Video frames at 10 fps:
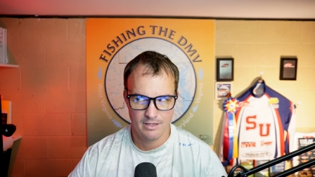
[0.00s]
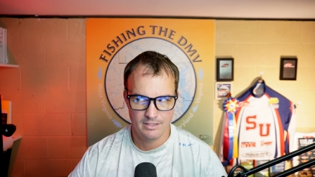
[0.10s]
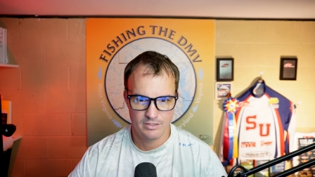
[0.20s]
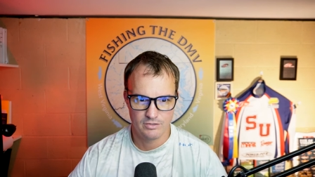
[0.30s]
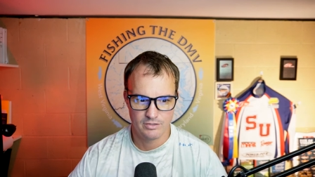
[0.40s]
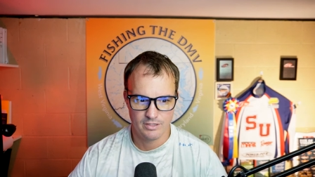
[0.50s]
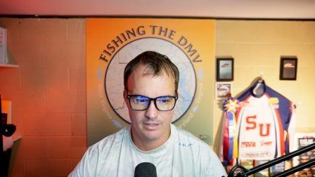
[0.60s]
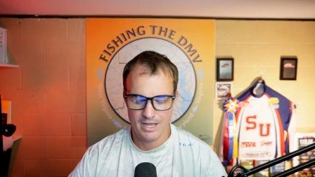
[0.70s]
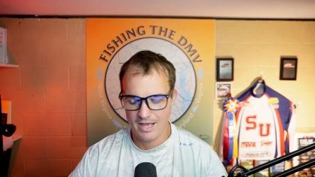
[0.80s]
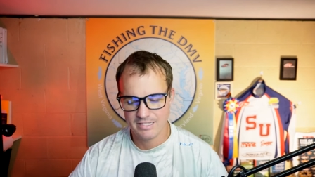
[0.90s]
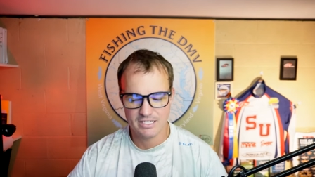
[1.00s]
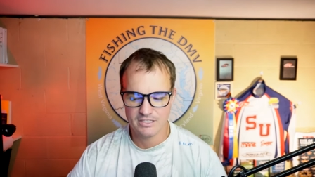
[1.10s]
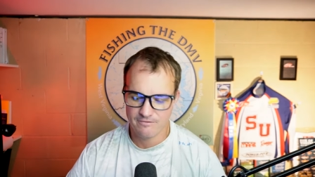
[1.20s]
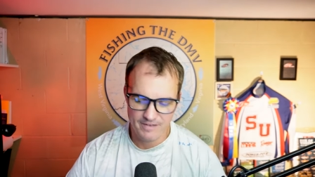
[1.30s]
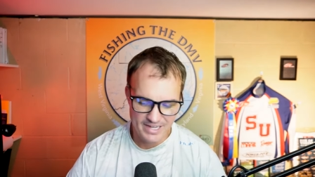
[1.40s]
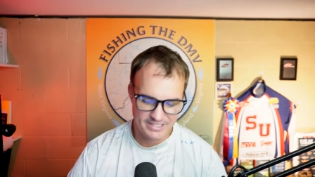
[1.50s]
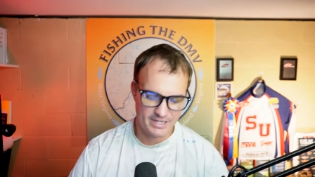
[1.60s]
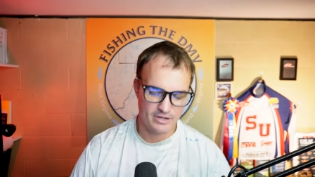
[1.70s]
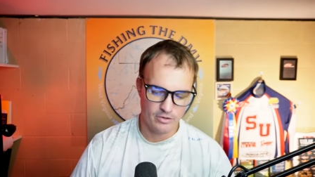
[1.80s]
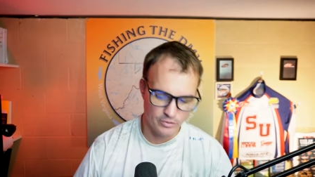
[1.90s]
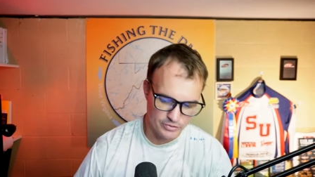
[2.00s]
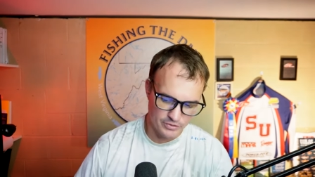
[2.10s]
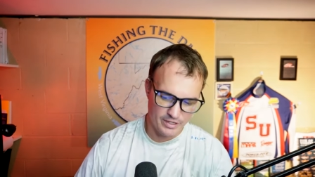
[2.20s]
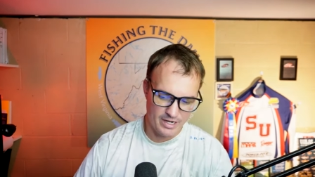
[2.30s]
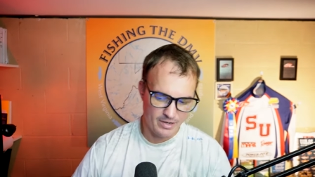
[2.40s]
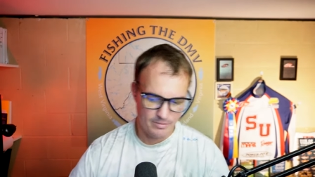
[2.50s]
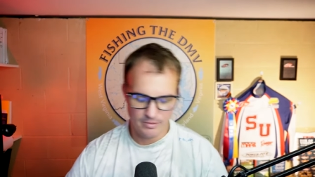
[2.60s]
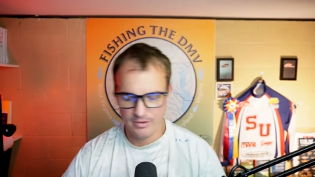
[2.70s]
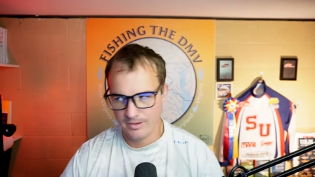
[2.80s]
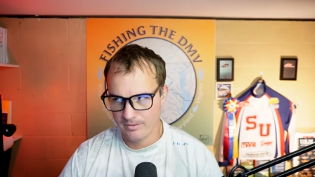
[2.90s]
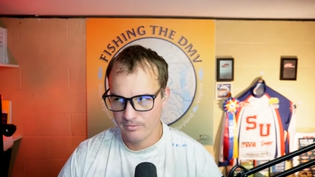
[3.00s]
That's interesting. Yeah, it's such a fascinating culture that I, I really,